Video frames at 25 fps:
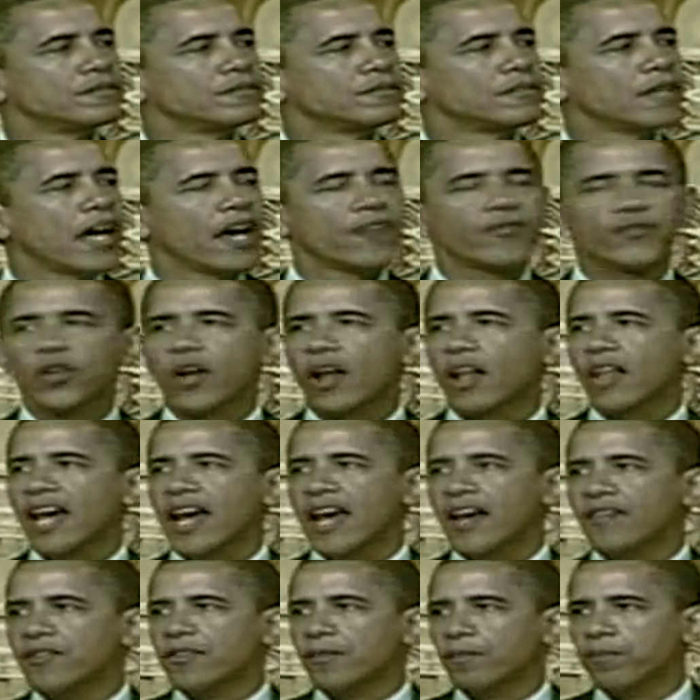After all, I
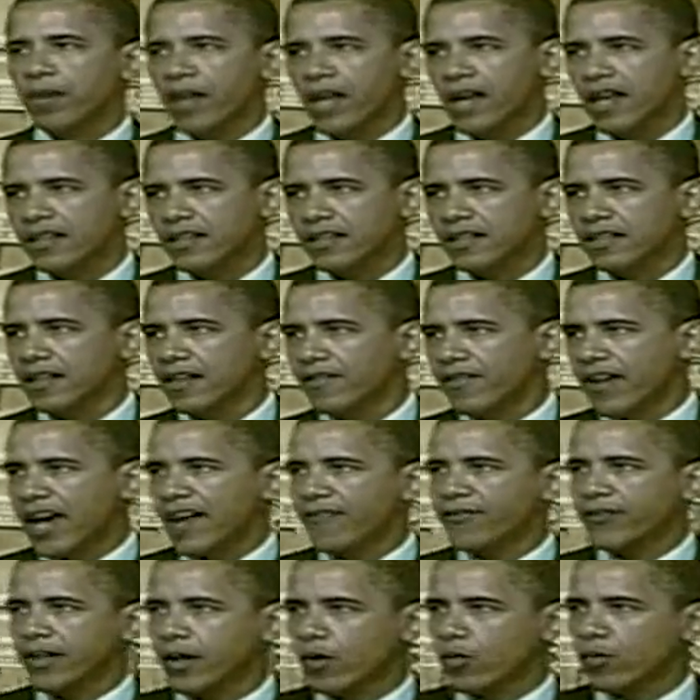have the blood of
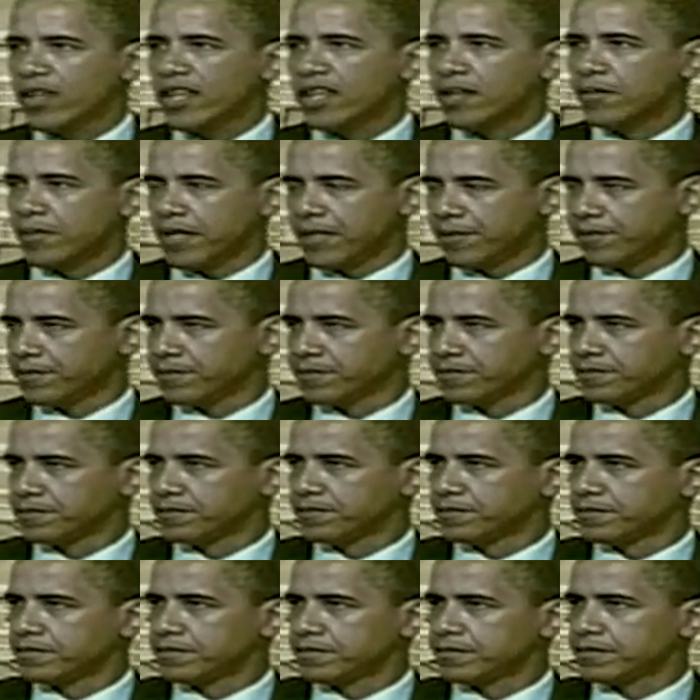Africa within me,
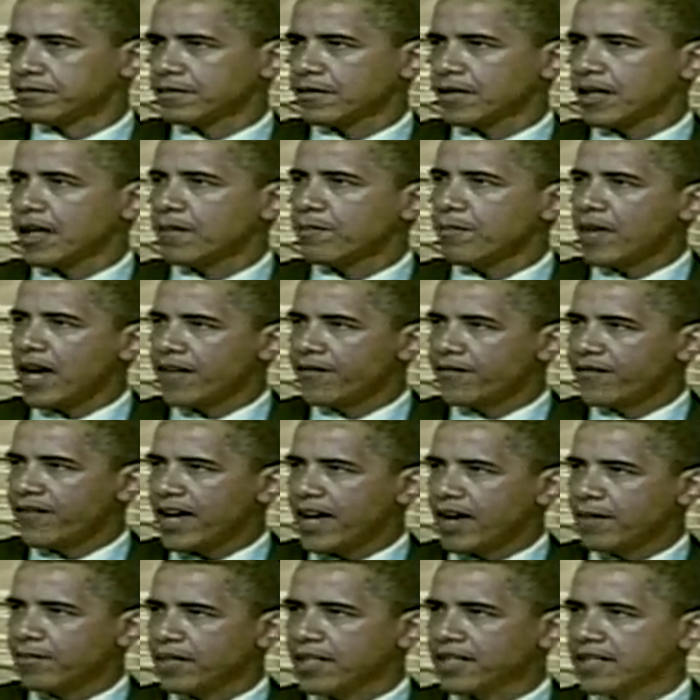and my
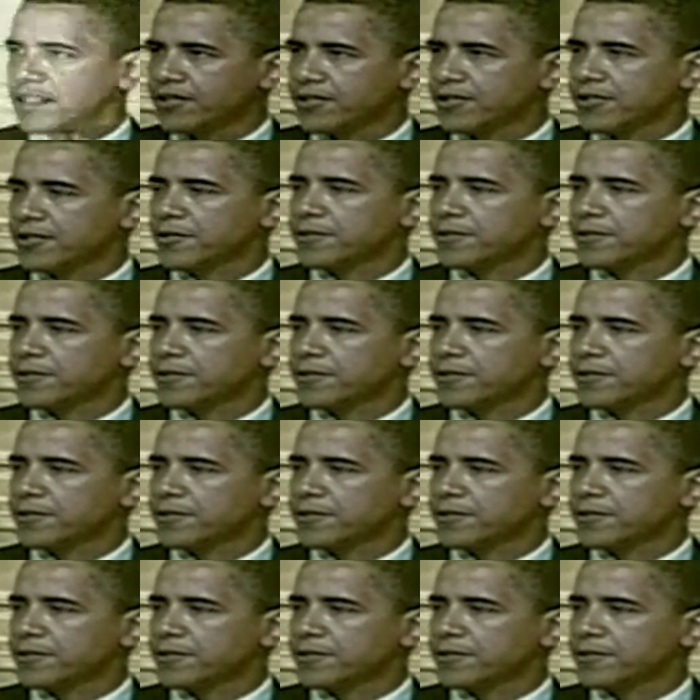family is.